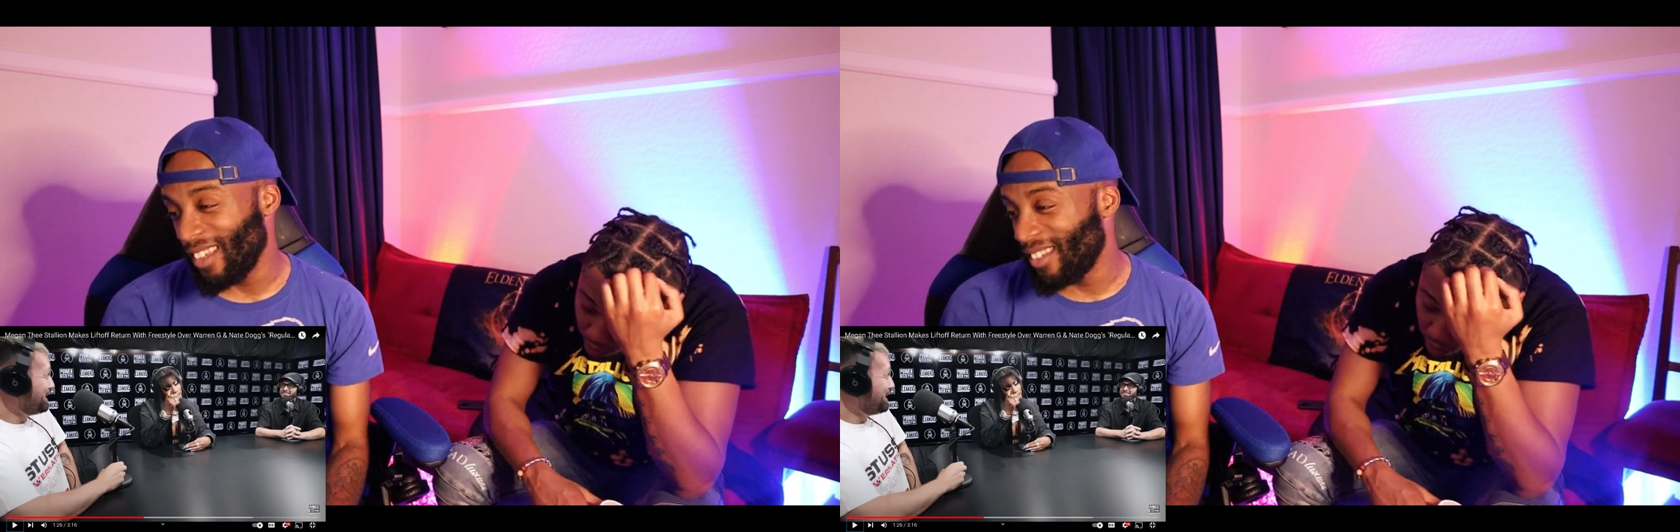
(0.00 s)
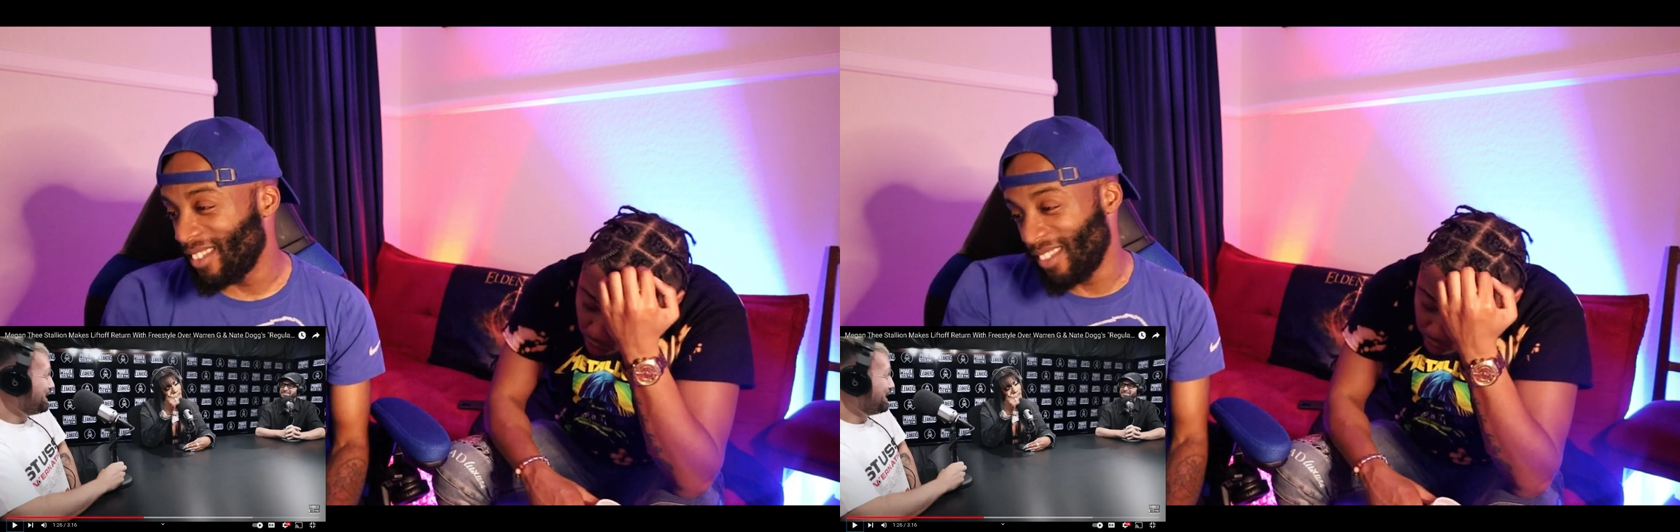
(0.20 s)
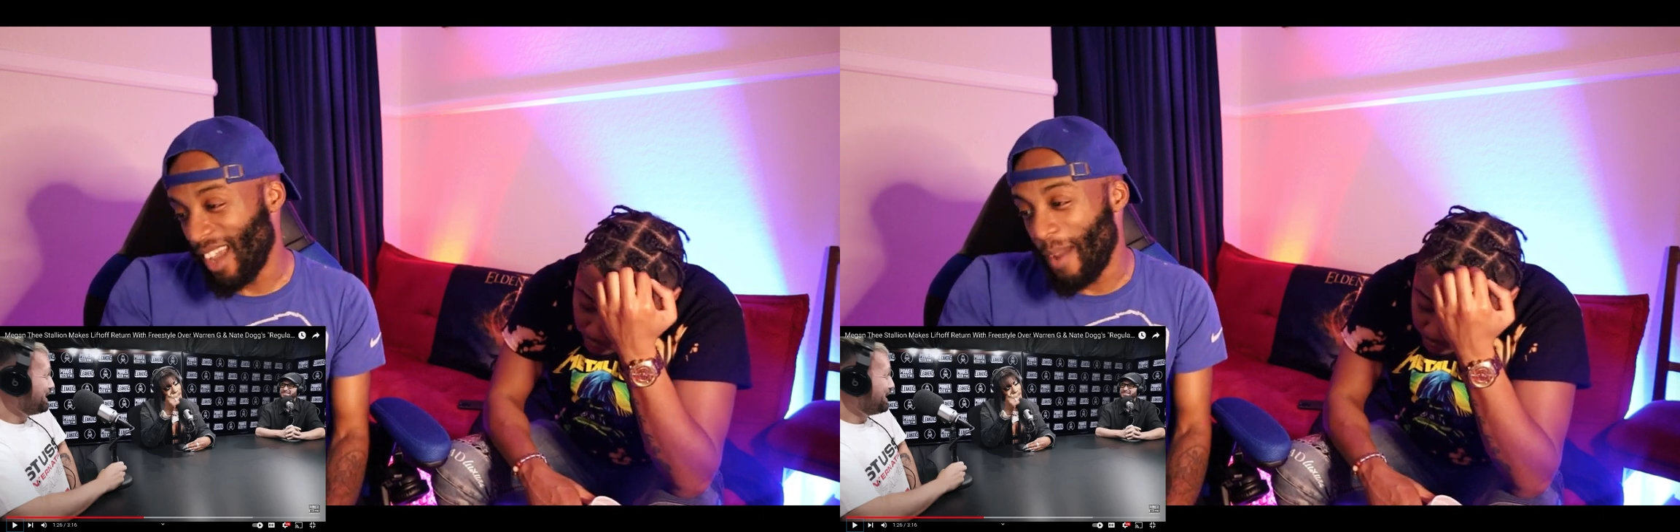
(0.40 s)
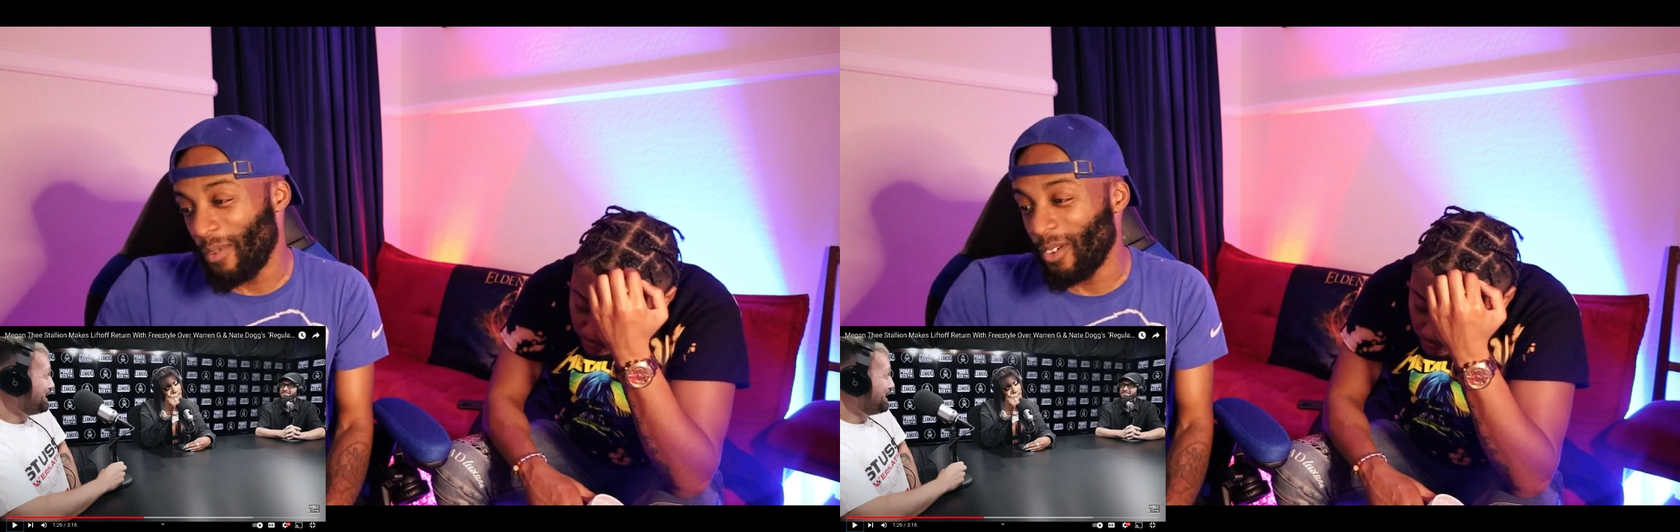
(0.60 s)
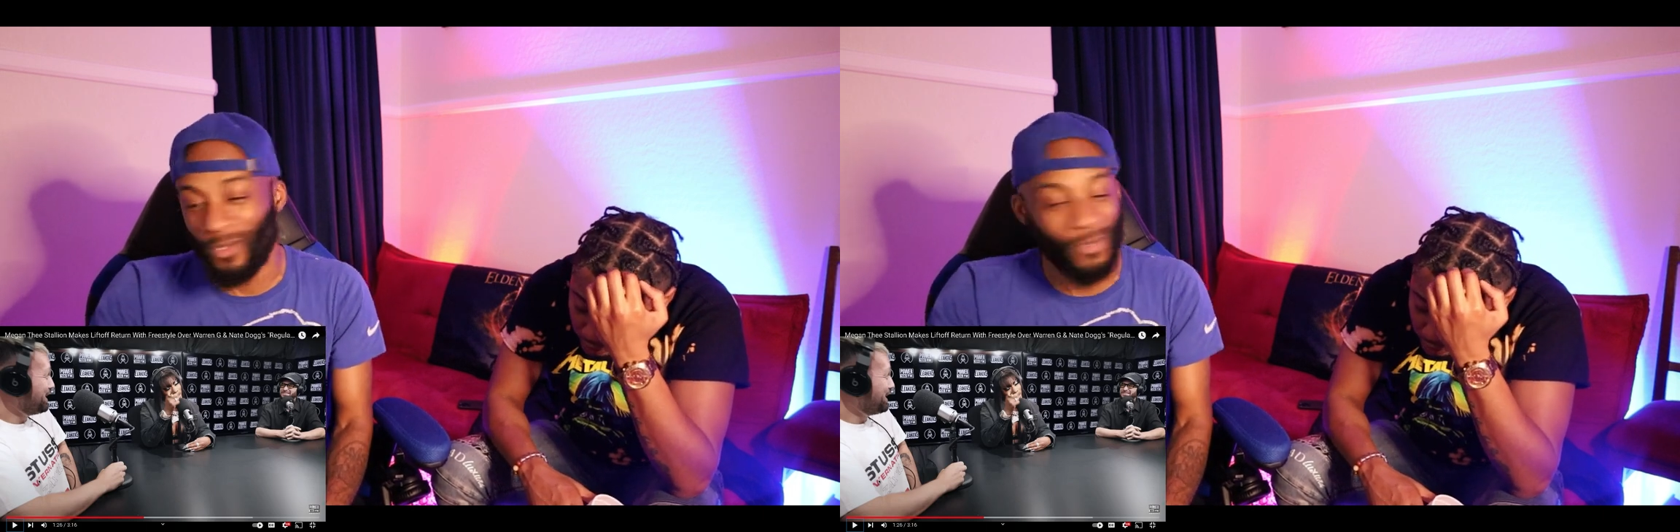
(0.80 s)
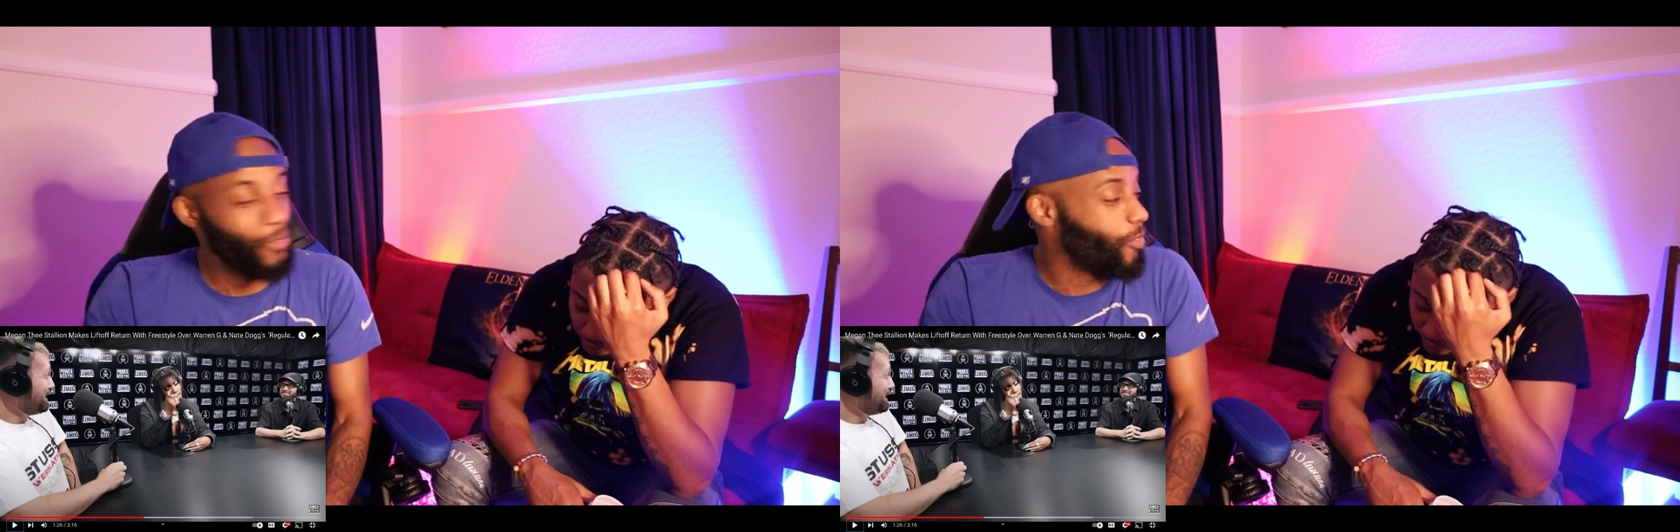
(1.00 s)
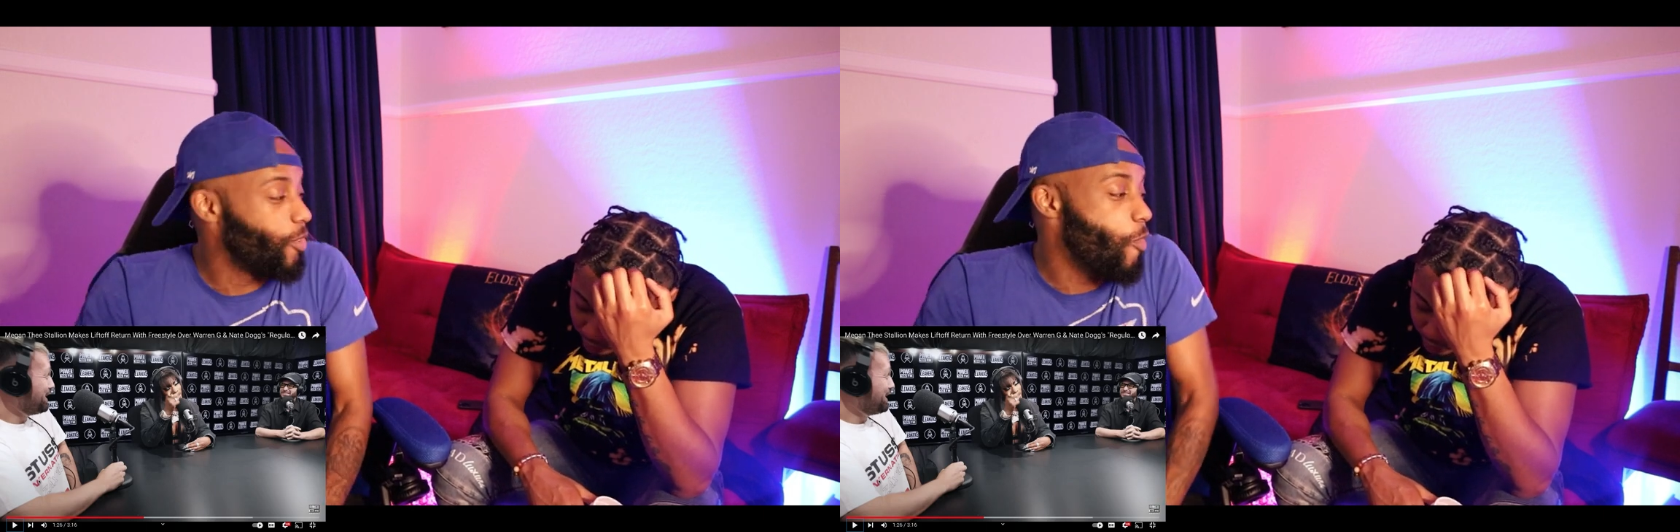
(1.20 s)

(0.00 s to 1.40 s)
this type of